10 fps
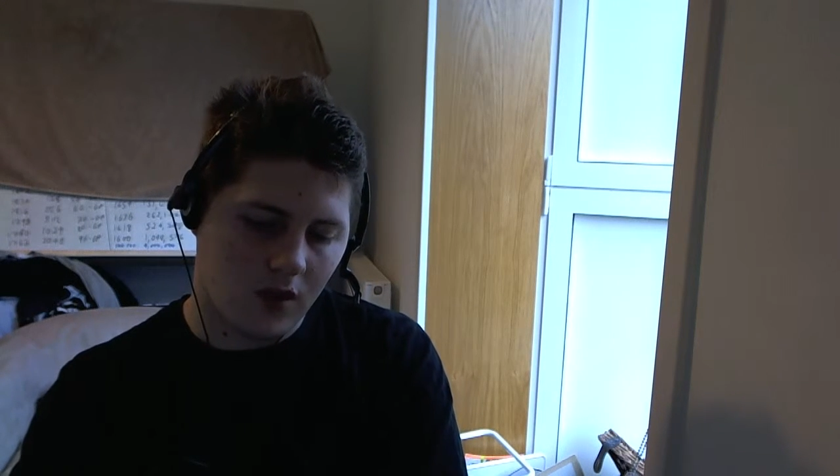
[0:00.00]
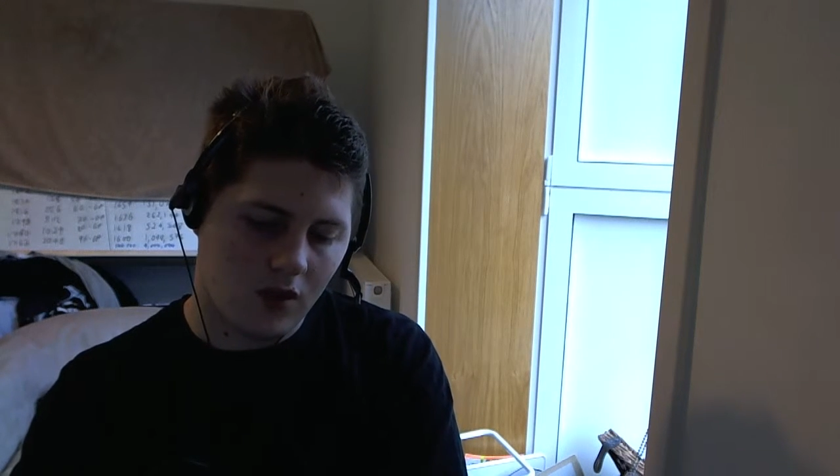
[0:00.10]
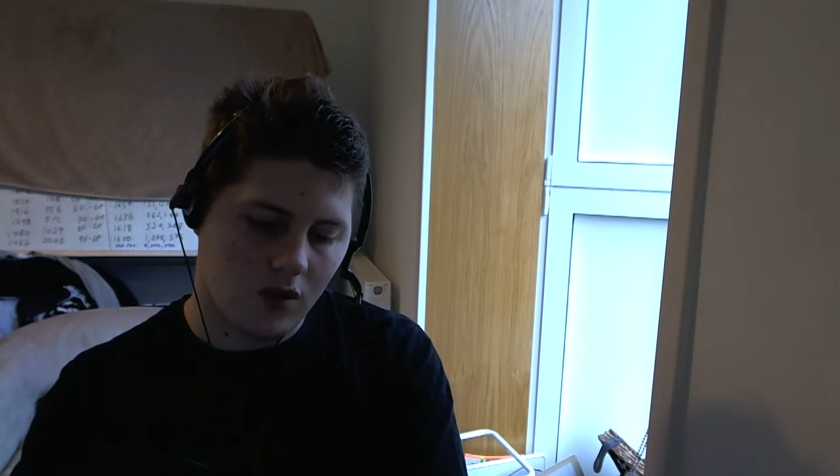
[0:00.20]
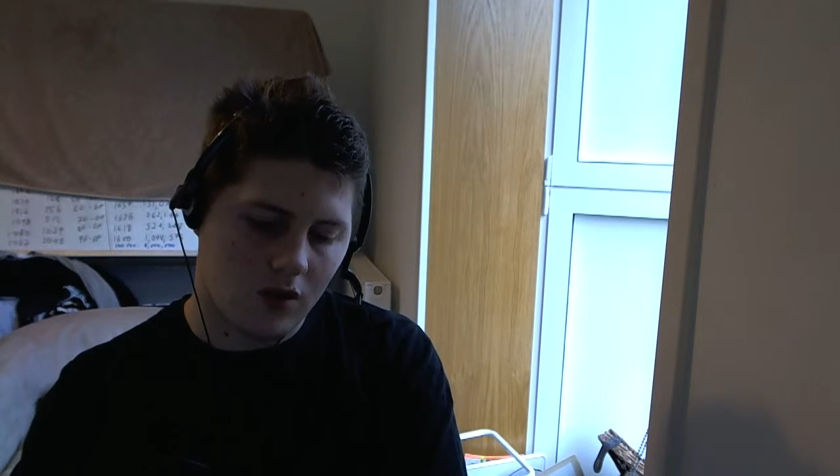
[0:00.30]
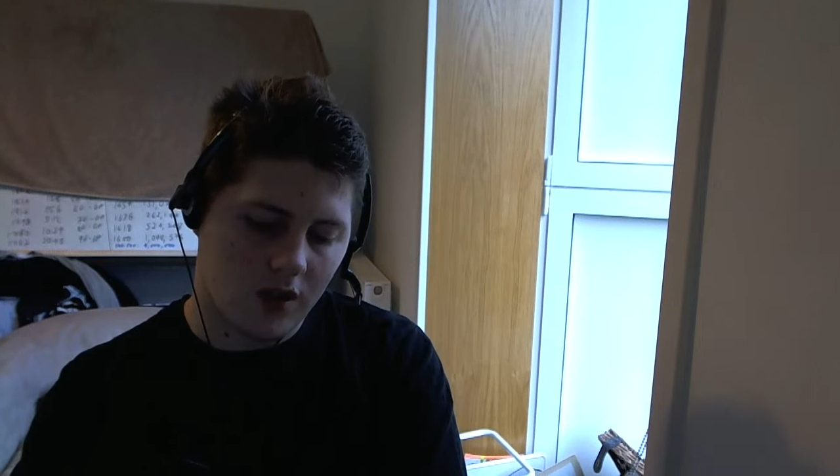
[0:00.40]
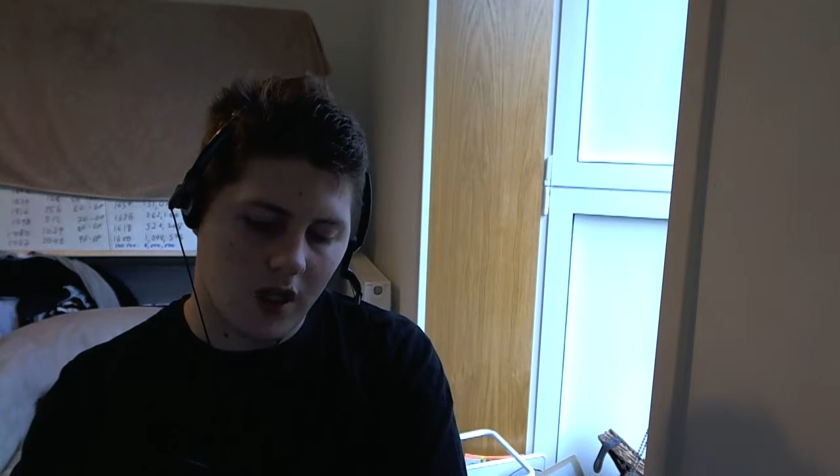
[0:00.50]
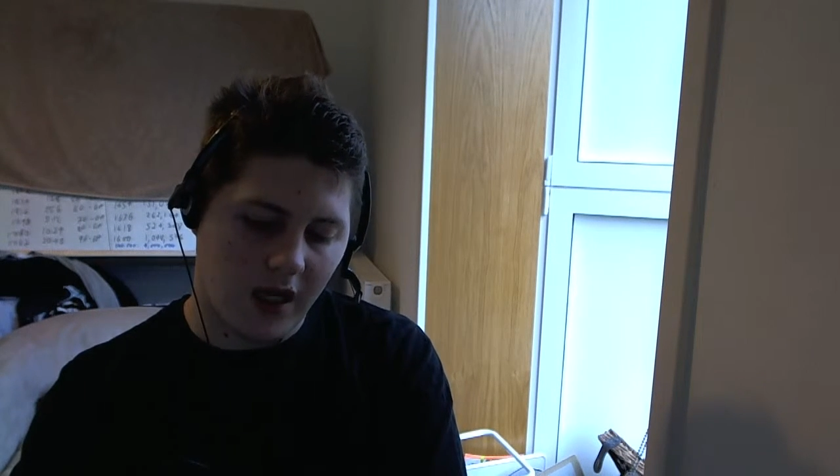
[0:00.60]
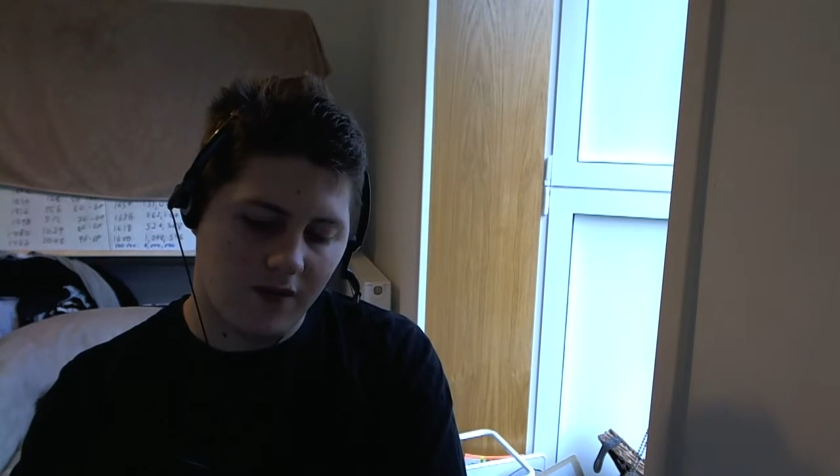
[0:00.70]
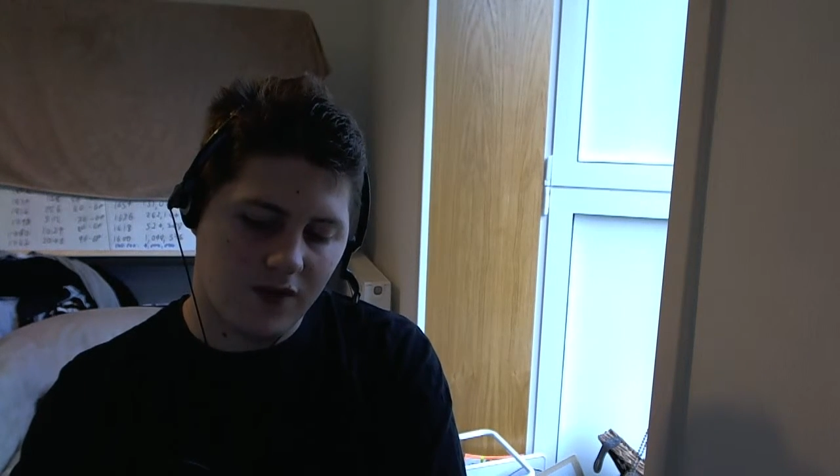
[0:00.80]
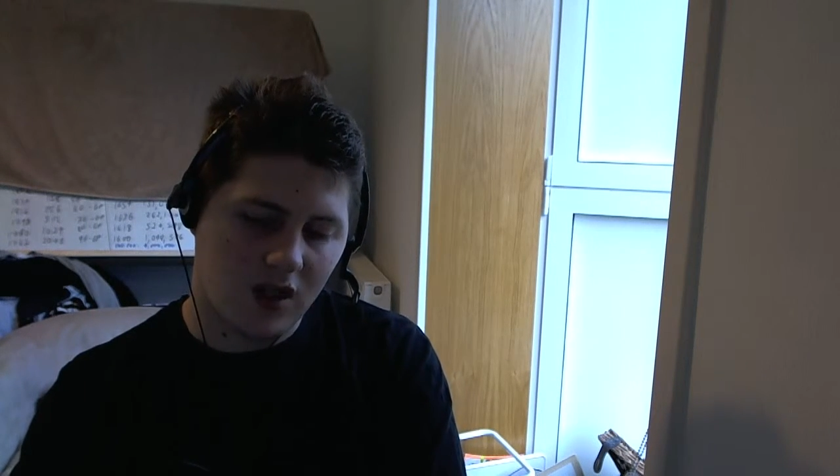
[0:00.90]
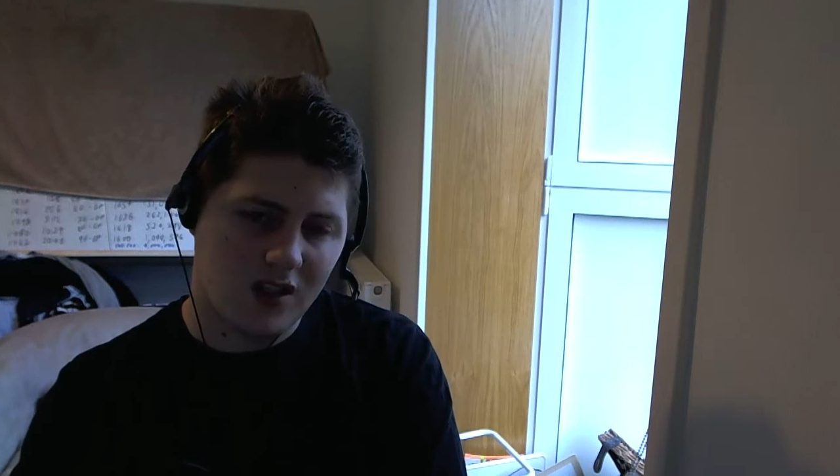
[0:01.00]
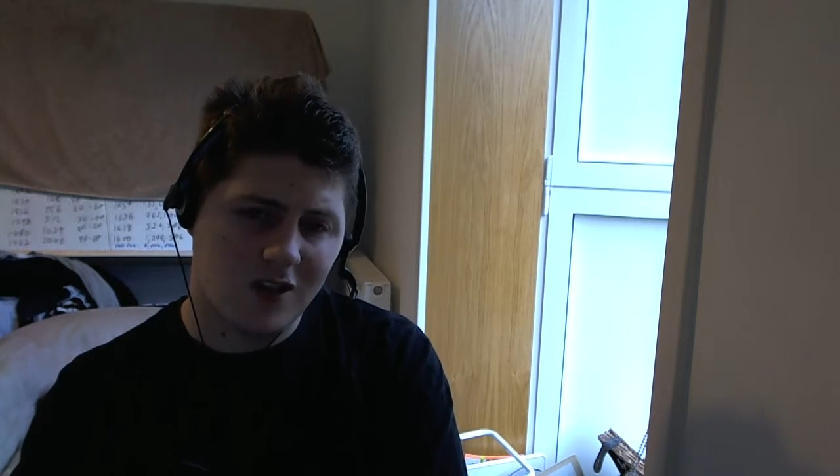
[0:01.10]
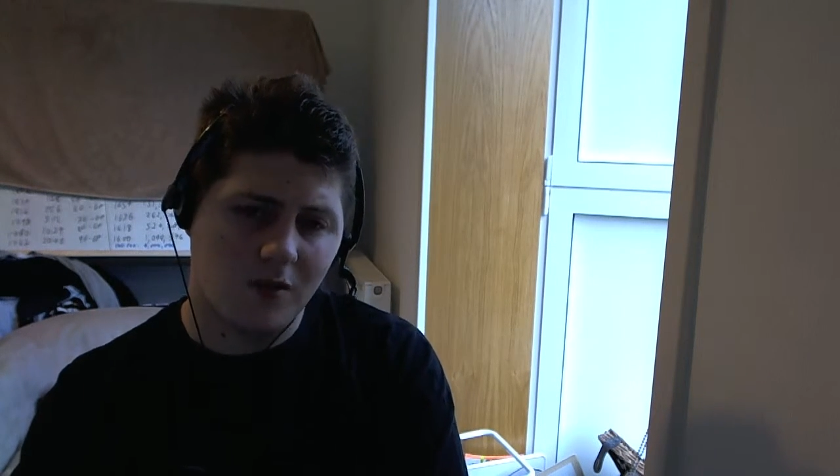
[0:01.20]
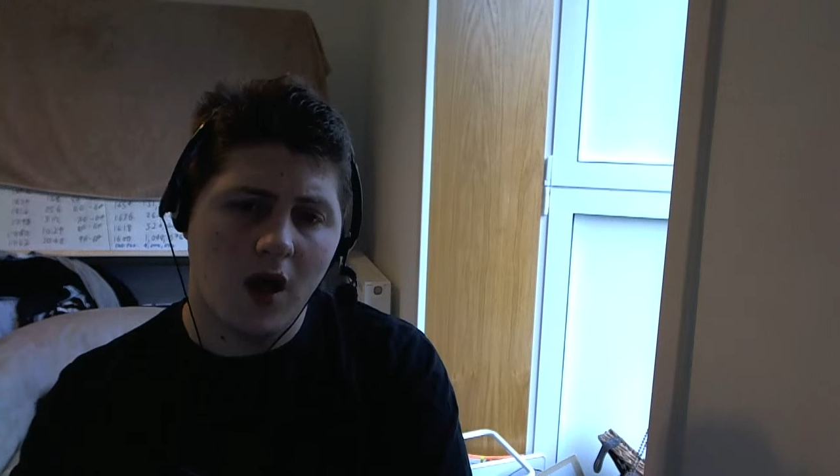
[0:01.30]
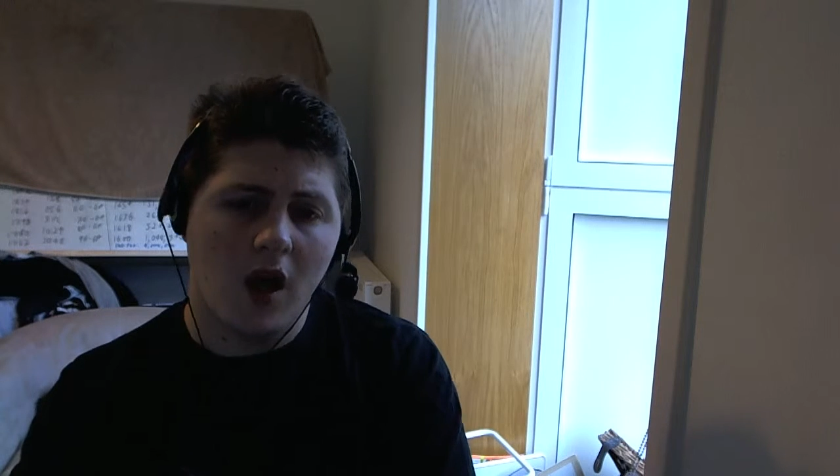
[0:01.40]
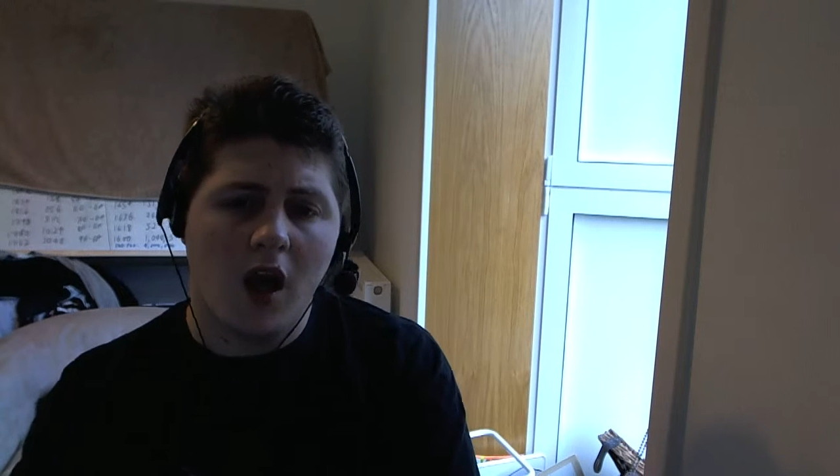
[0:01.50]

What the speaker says: Because I've done some.